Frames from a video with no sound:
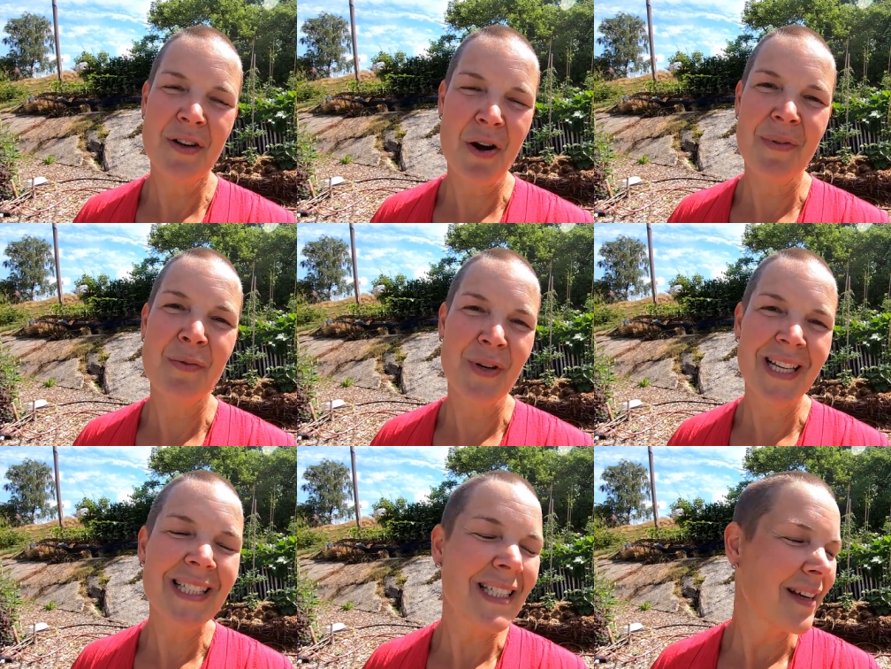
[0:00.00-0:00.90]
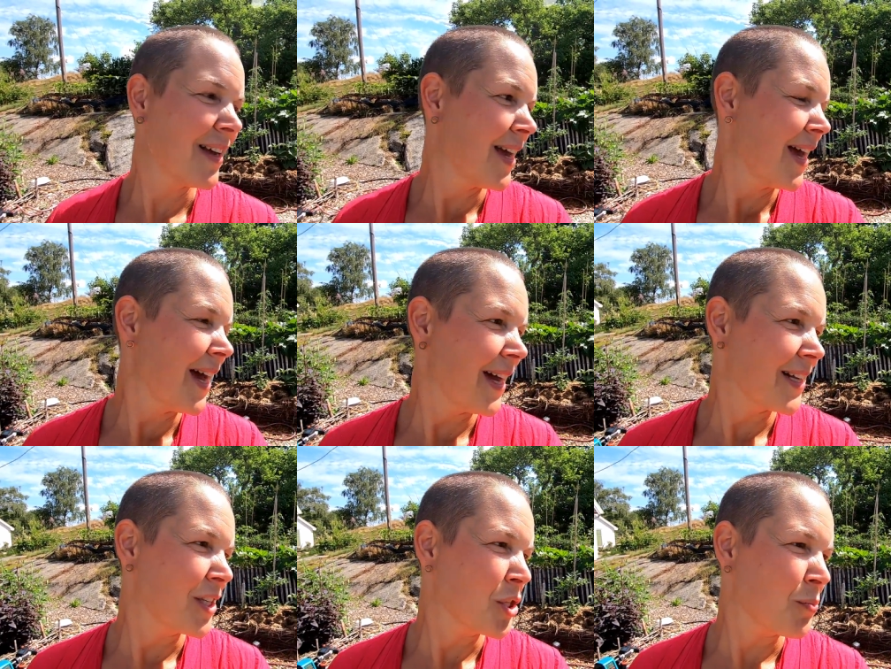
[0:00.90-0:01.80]
coming weeks
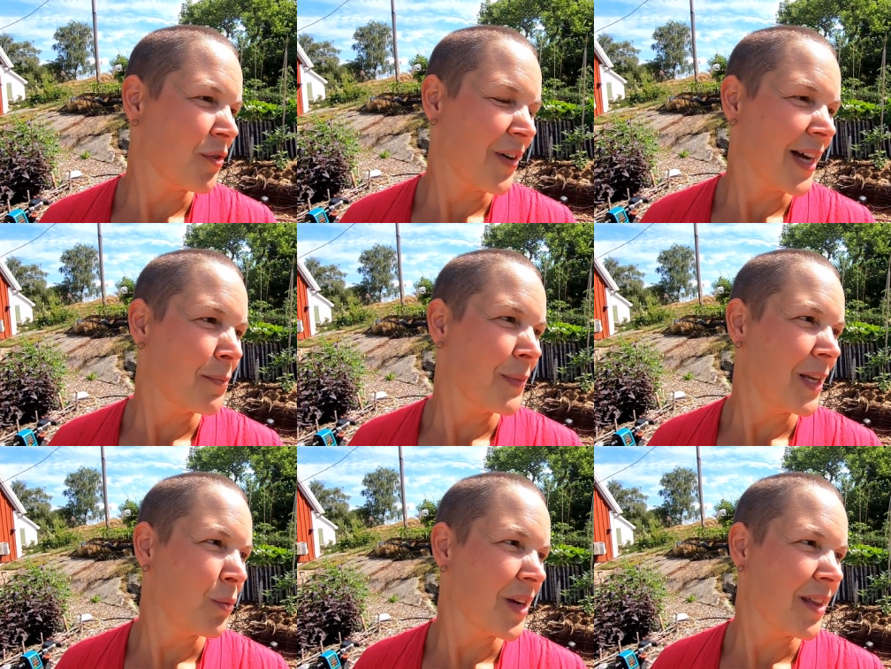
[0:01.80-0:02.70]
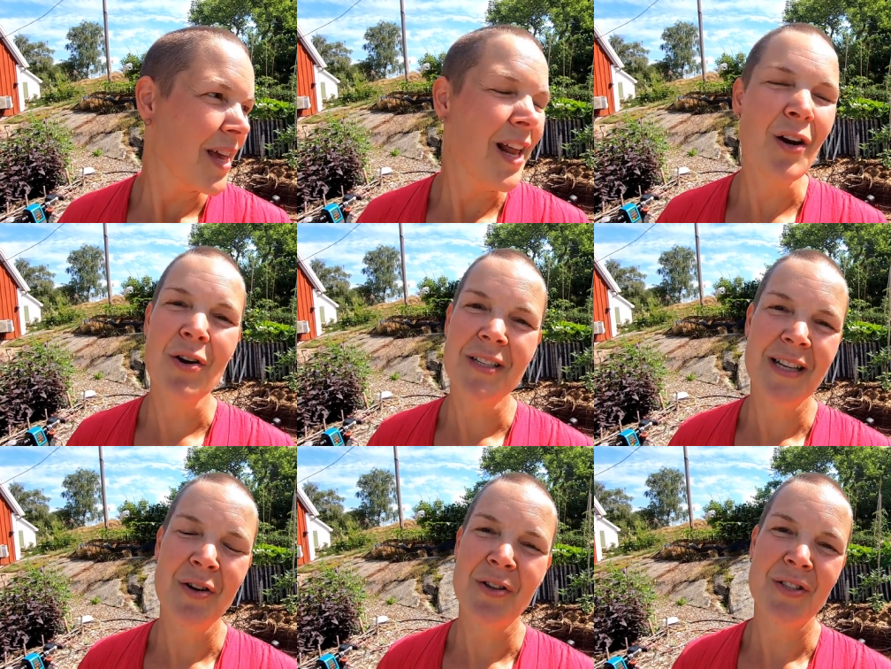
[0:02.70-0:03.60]
and provide me with
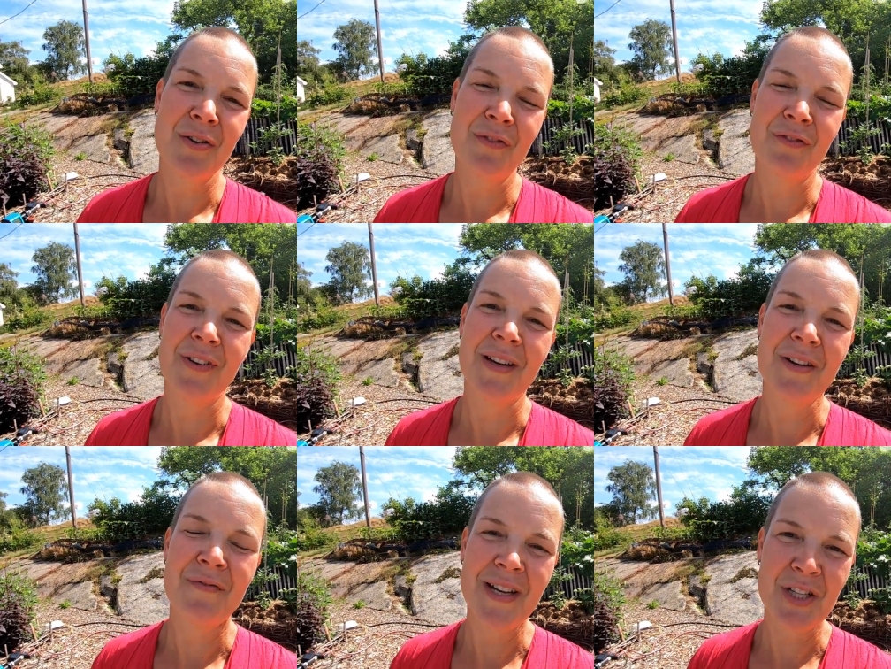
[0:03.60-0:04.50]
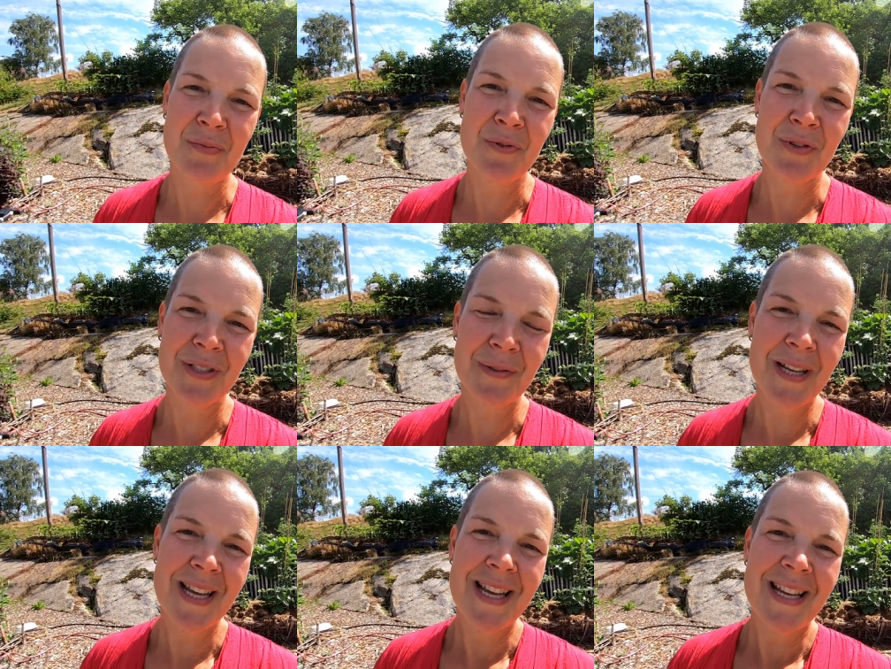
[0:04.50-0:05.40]
lots and lots of uh, vegetables.
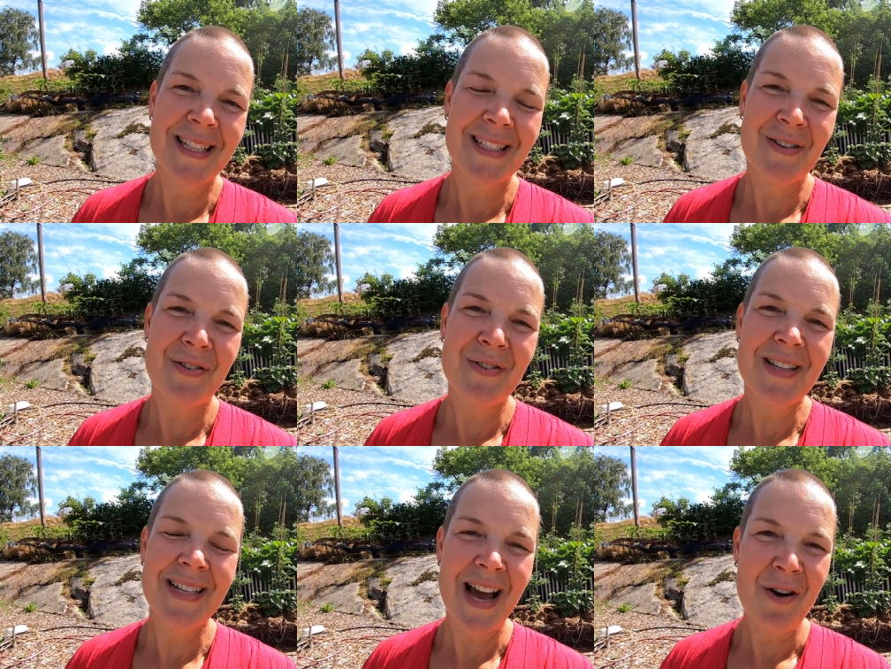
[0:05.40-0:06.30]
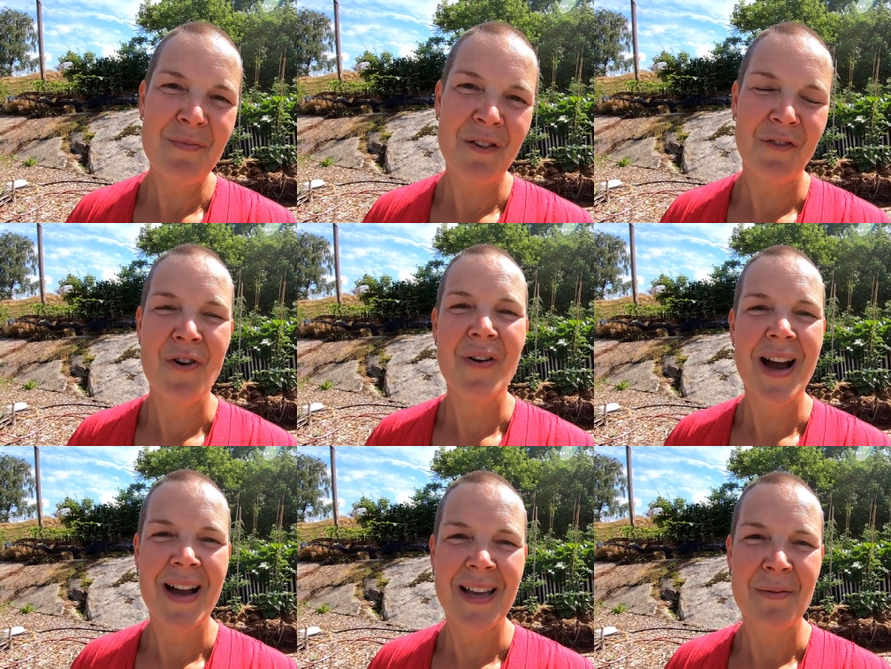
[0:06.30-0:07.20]
So now before
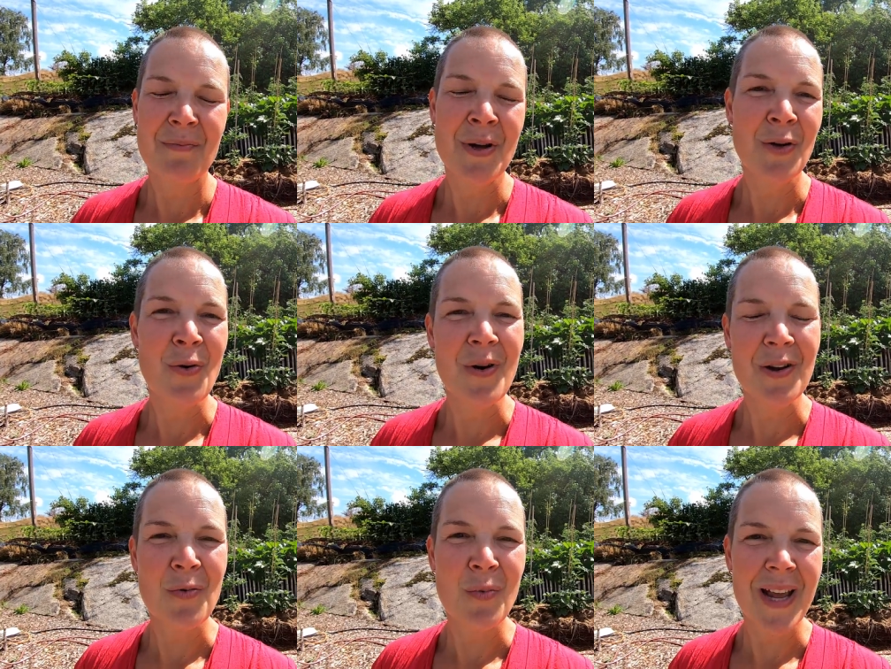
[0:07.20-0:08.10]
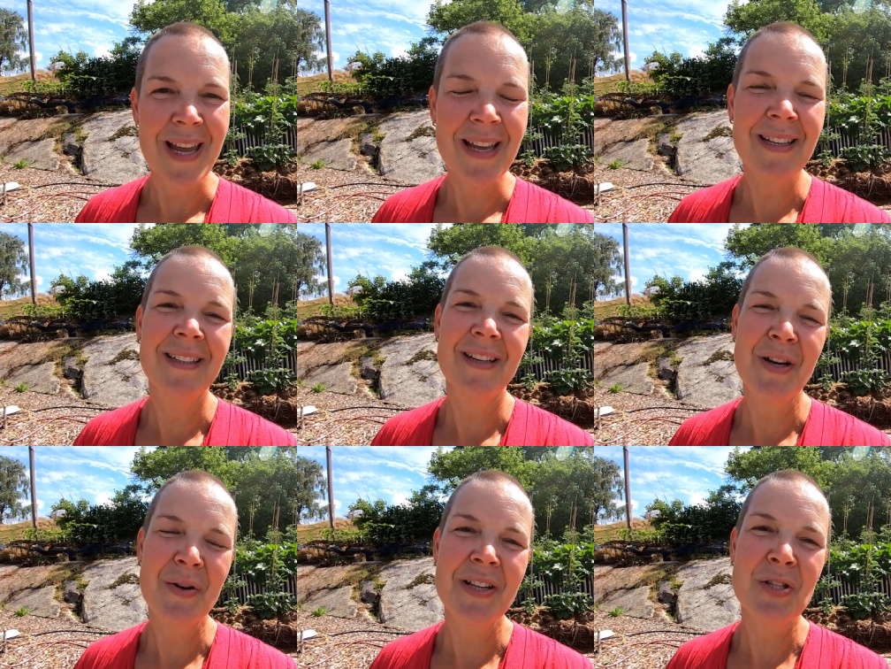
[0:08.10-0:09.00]
I am going away uh,
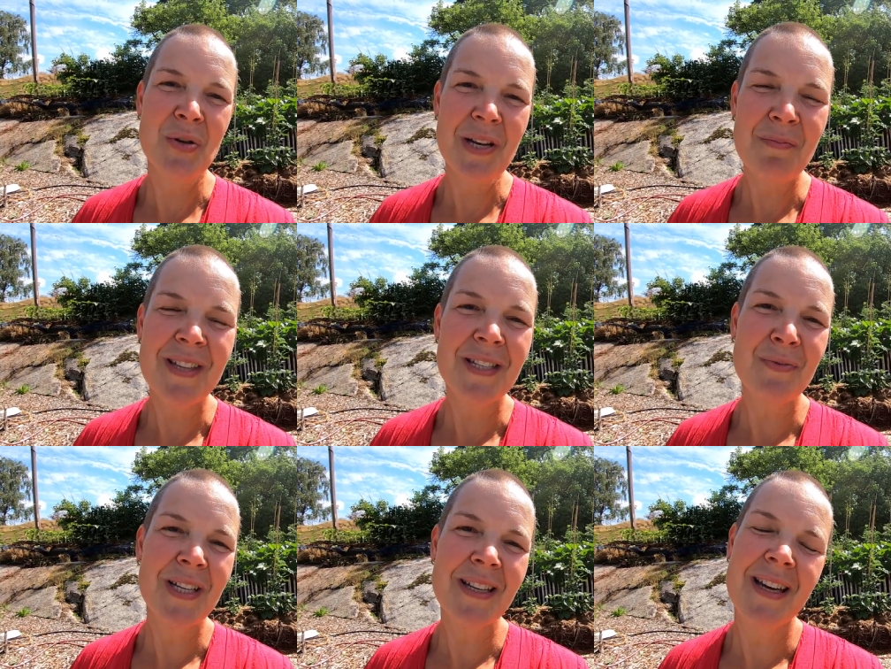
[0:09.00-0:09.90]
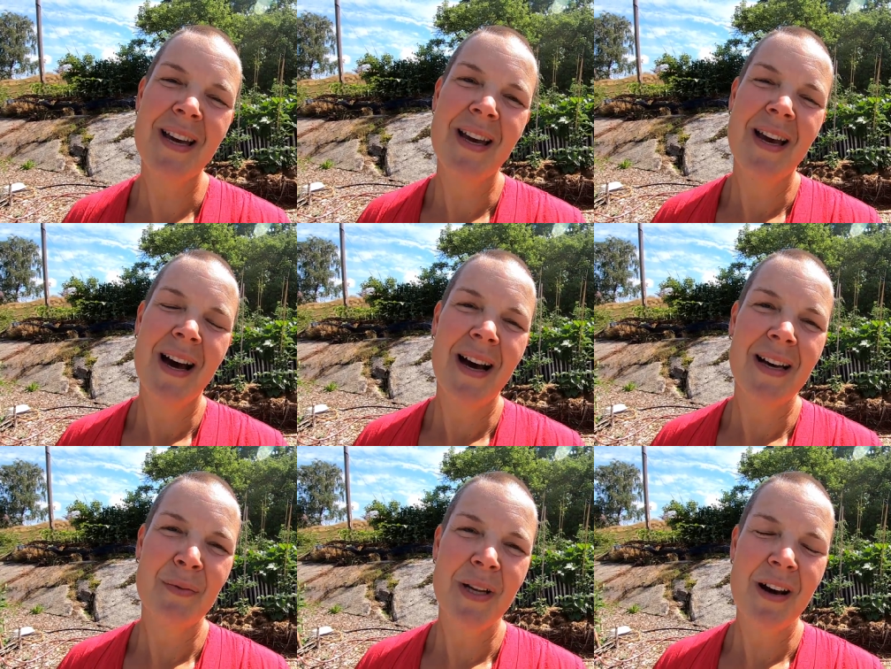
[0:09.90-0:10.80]
on a trip this week,
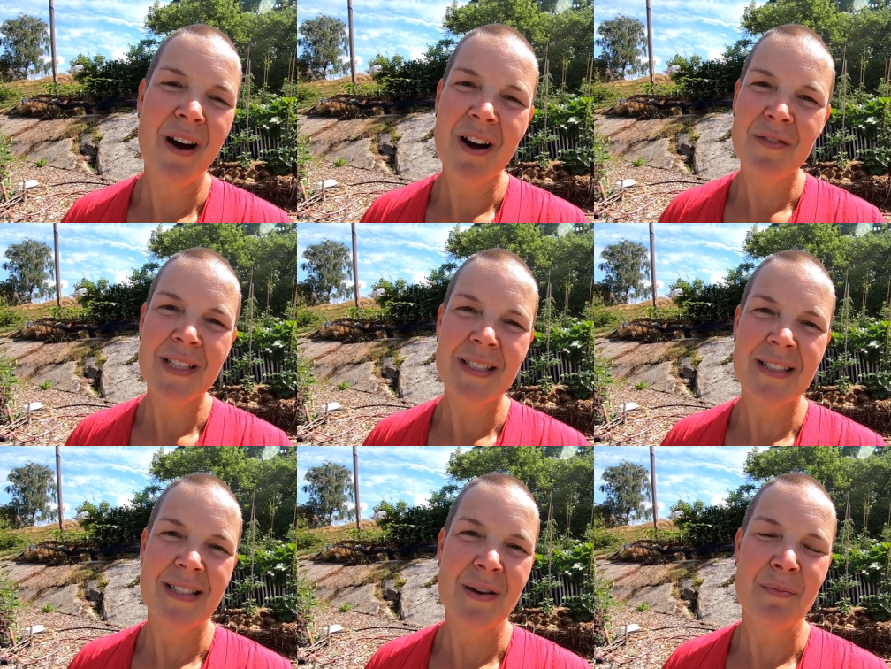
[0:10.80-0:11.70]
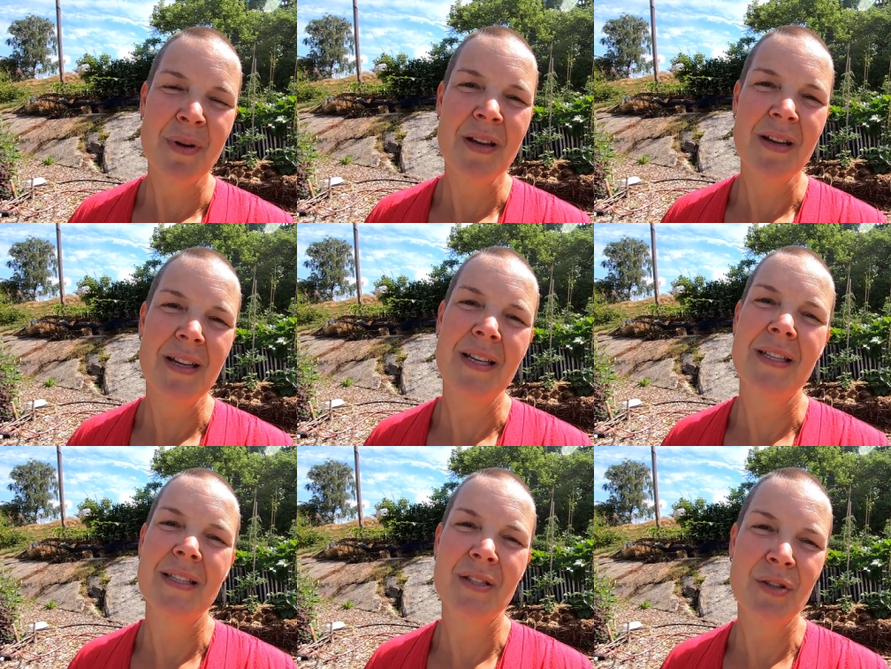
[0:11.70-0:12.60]
I will harvest some uh,
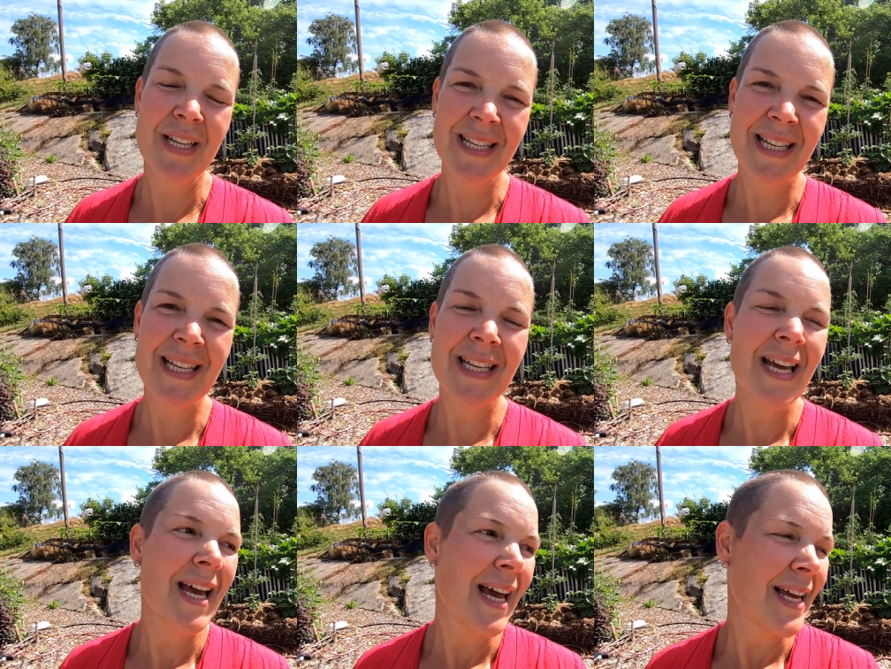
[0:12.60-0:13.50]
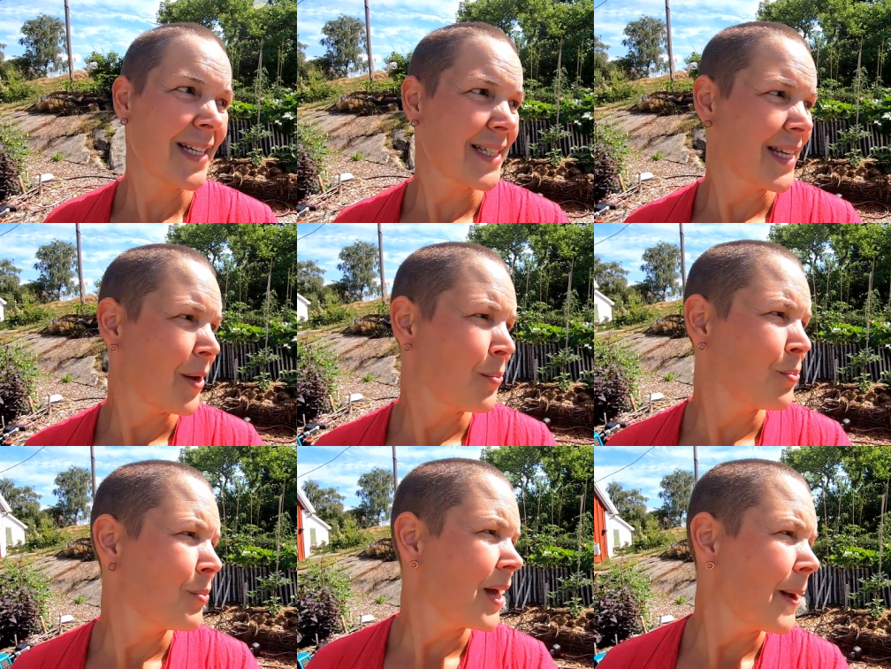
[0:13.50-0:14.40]
zucchini and
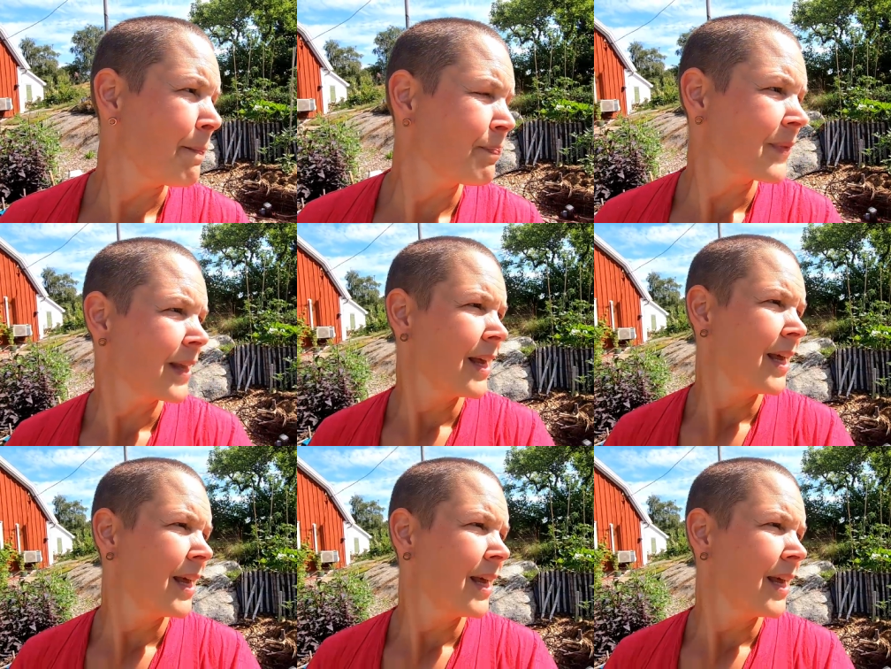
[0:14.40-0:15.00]
some um,